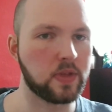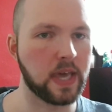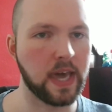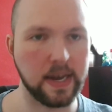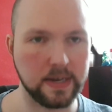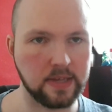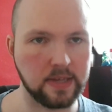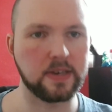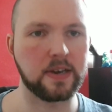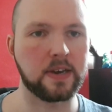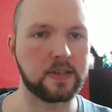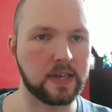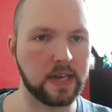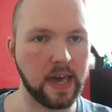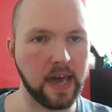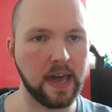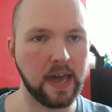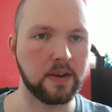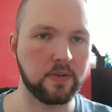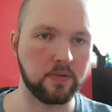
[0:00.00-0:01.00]
do the
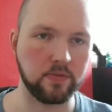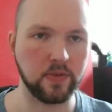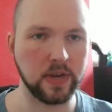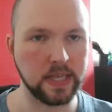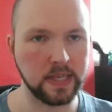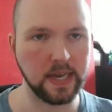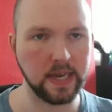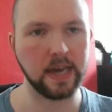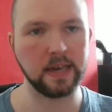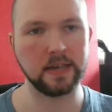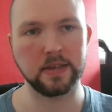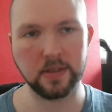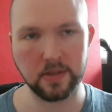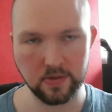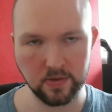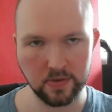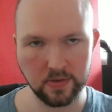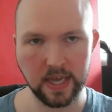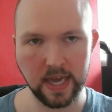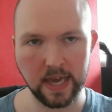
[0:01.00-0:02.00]
exercise again,
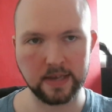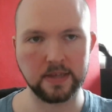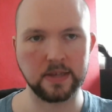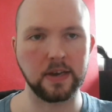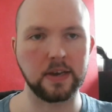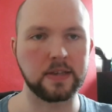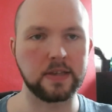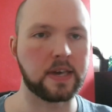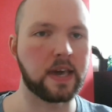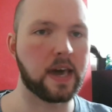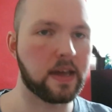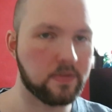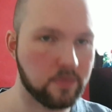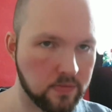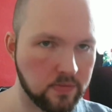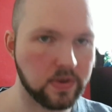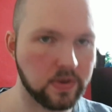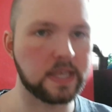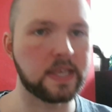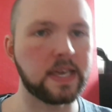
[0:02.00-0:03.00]
retest, do the exercise
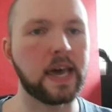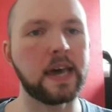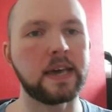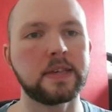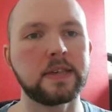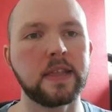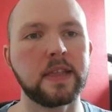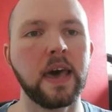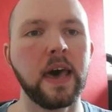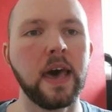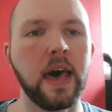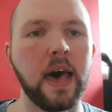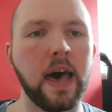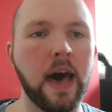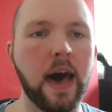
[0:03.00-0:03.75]
again, retest,